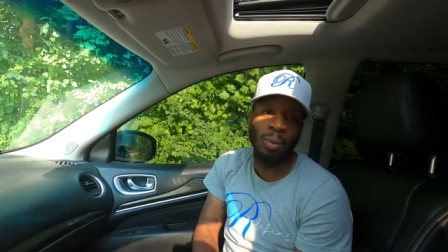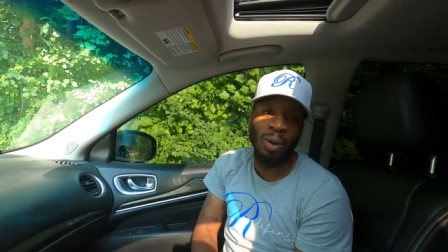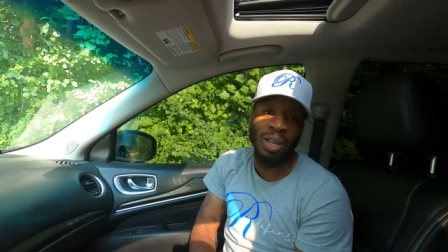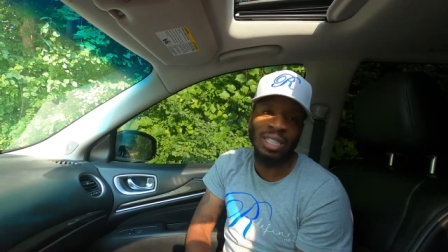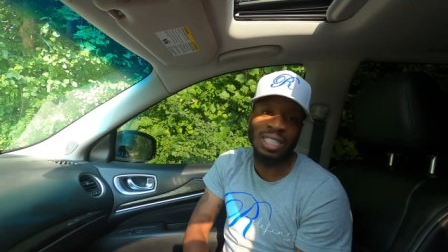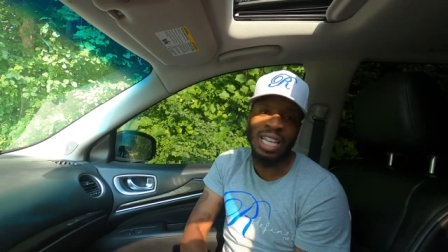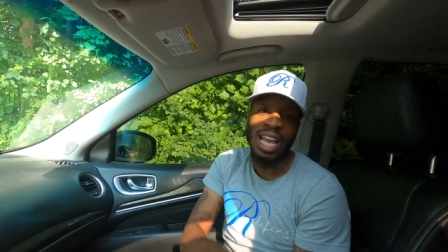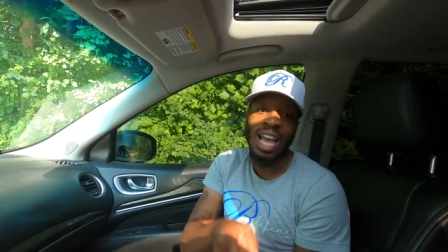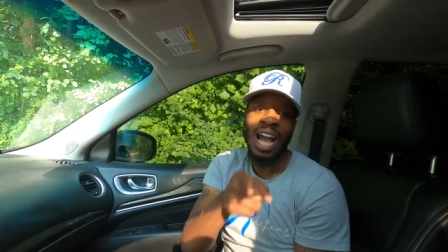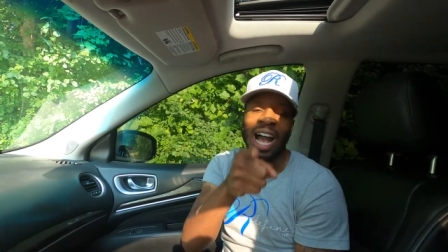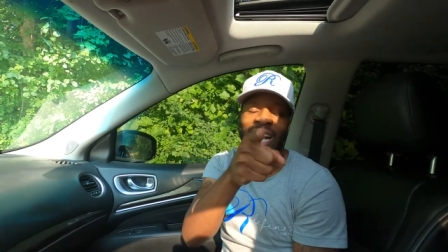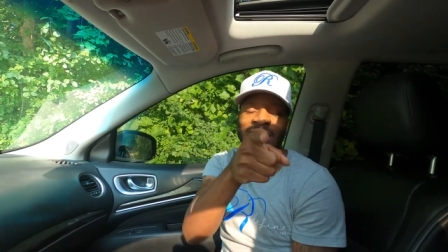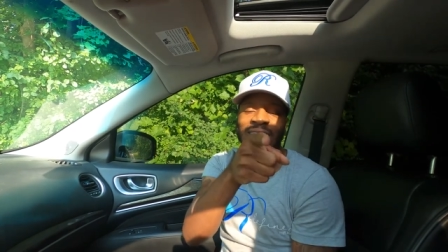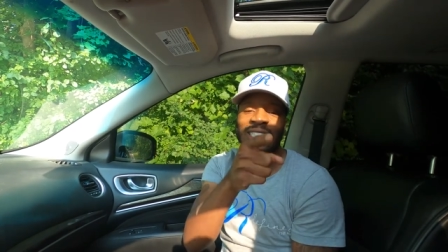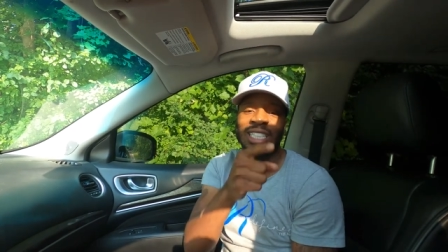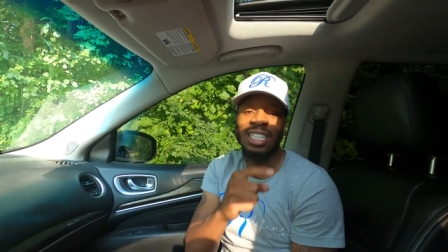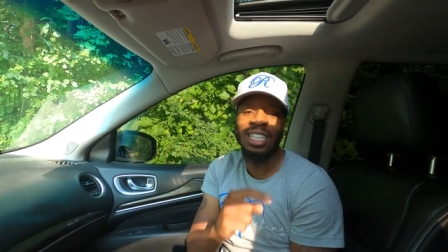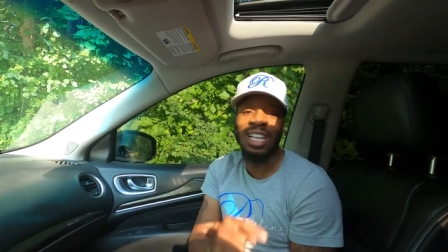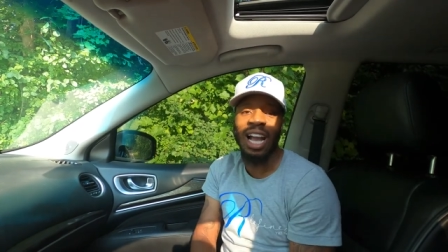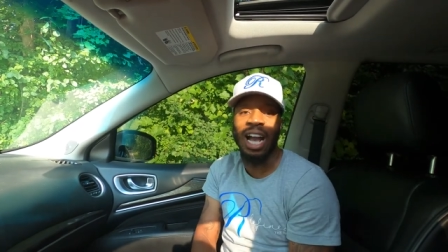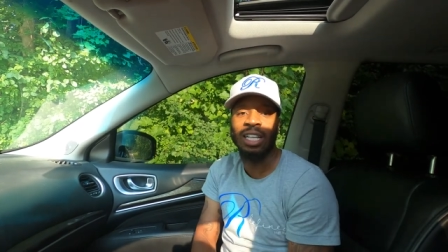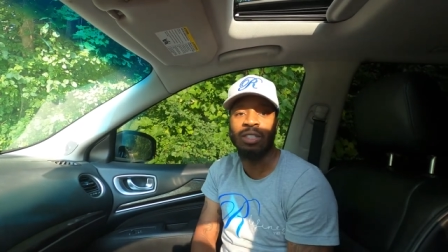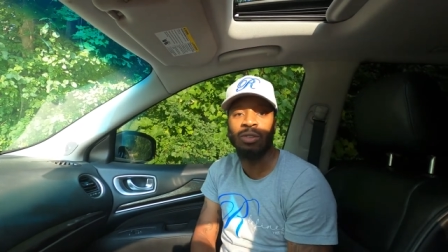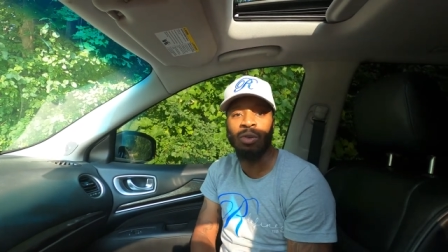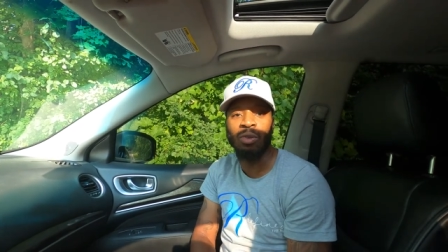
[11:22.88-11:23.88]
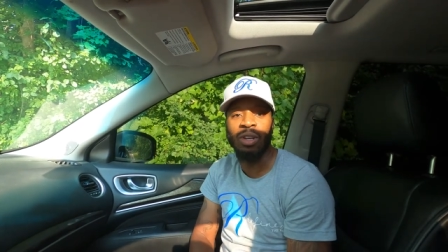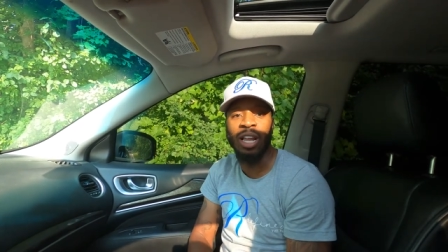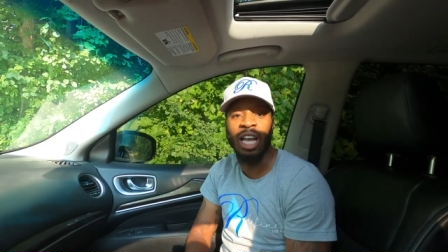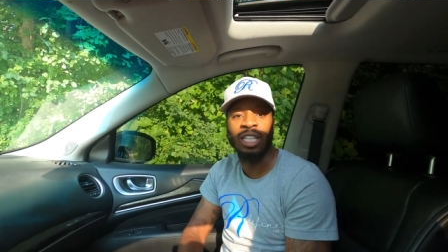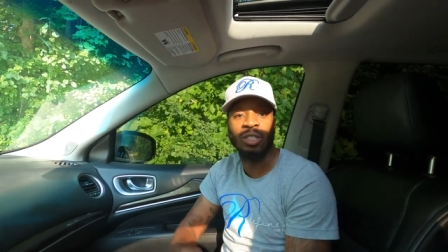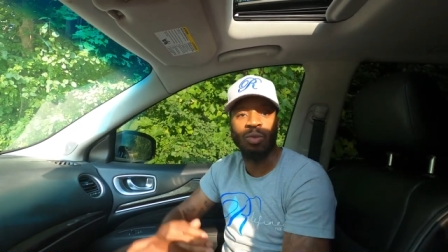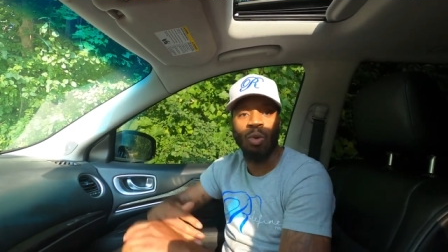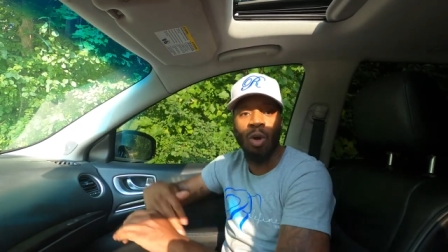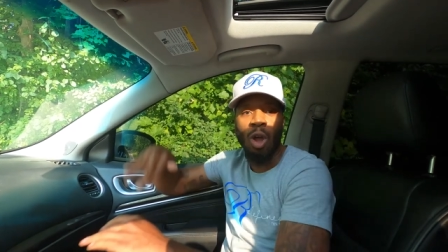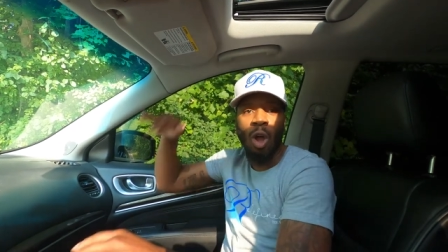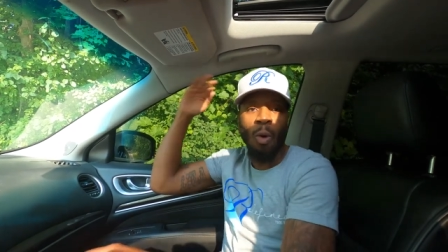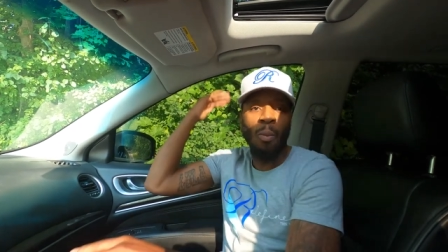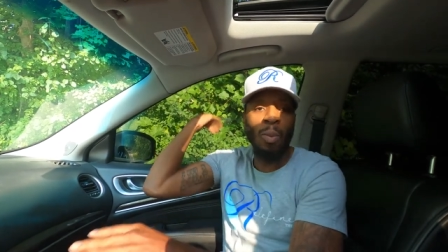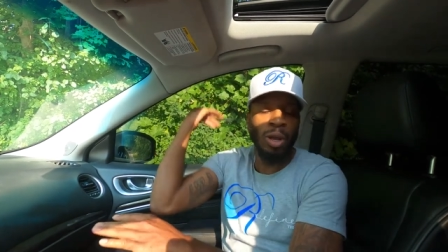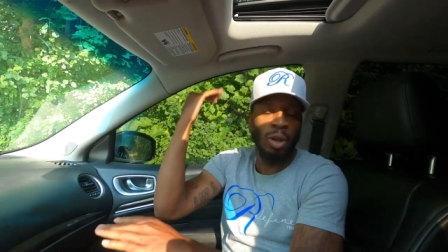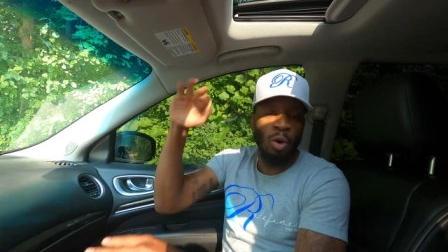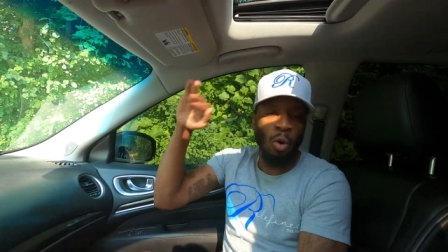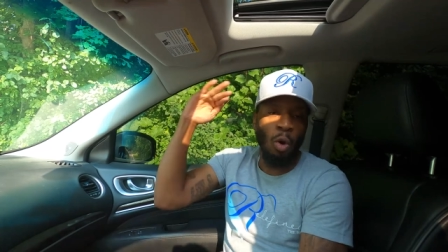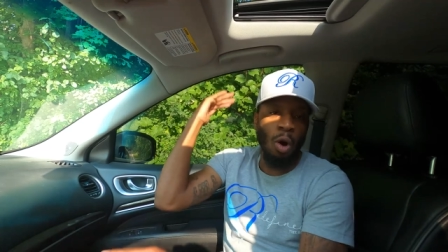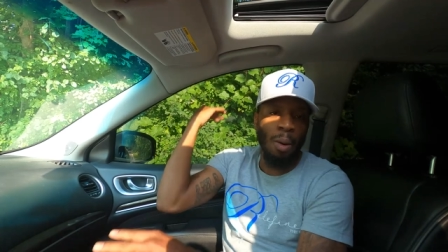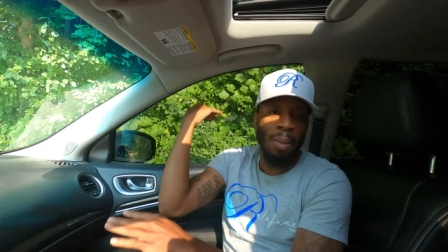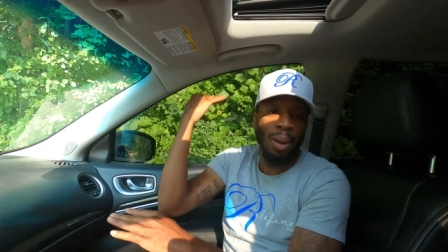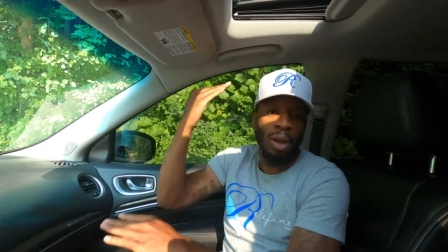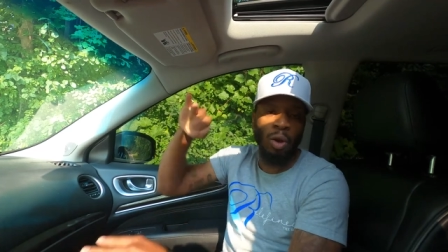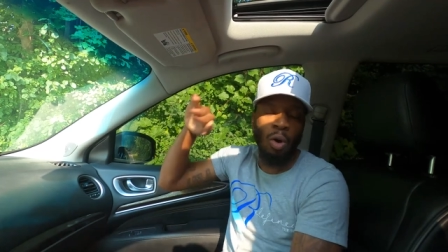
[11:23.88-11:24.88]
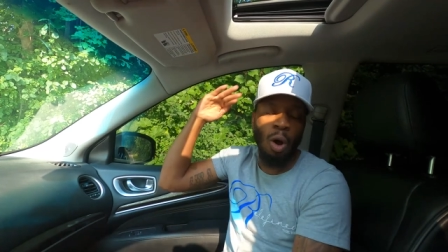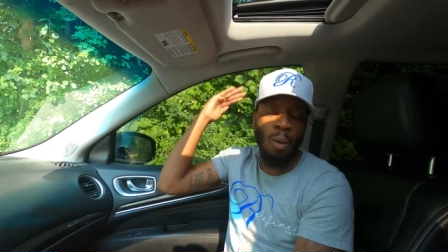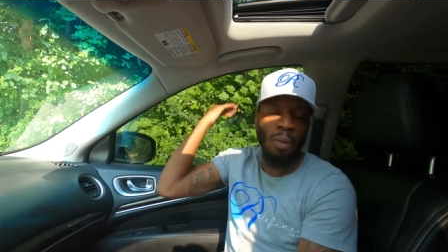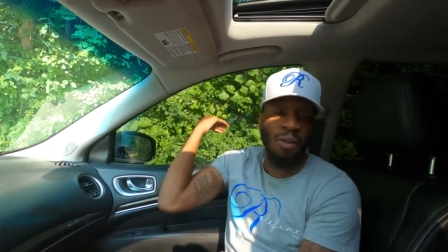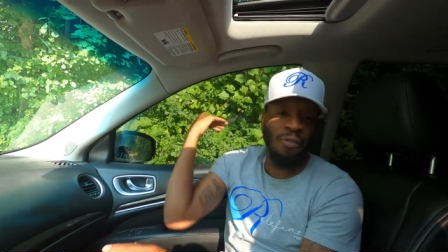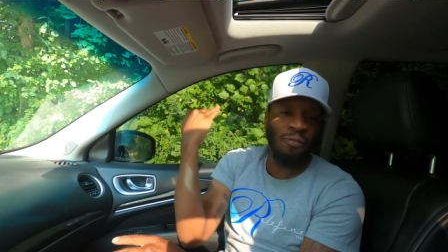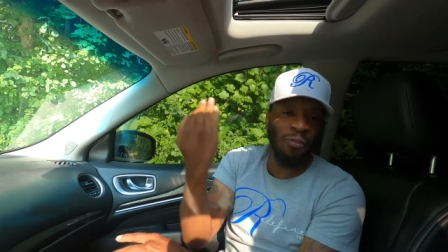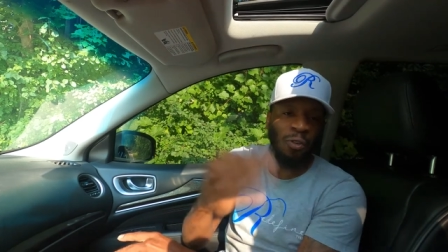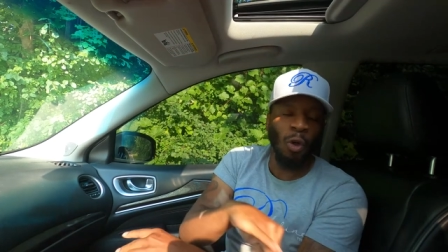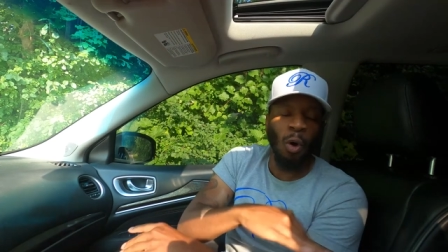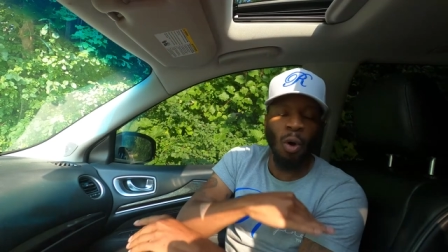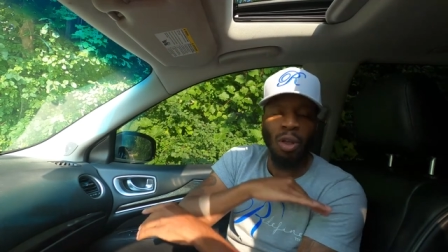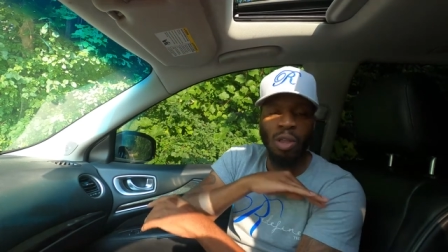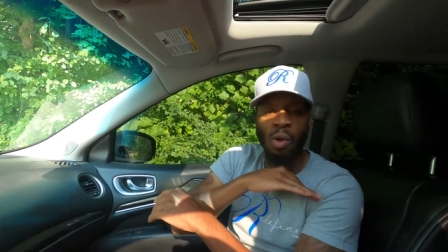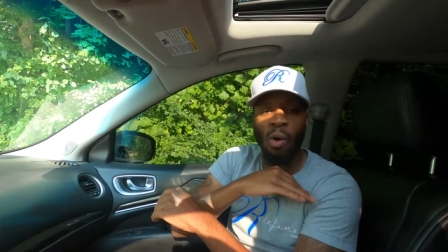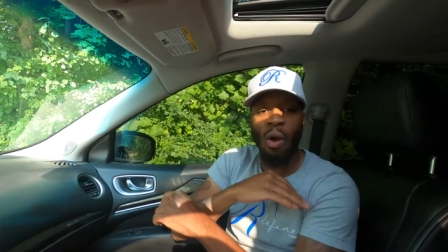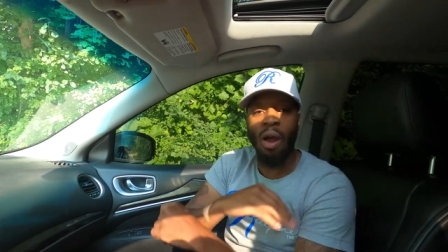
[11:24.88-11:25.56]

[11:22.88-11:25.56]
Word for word: a reason i'll see you guys on the next one we going we going we flowing.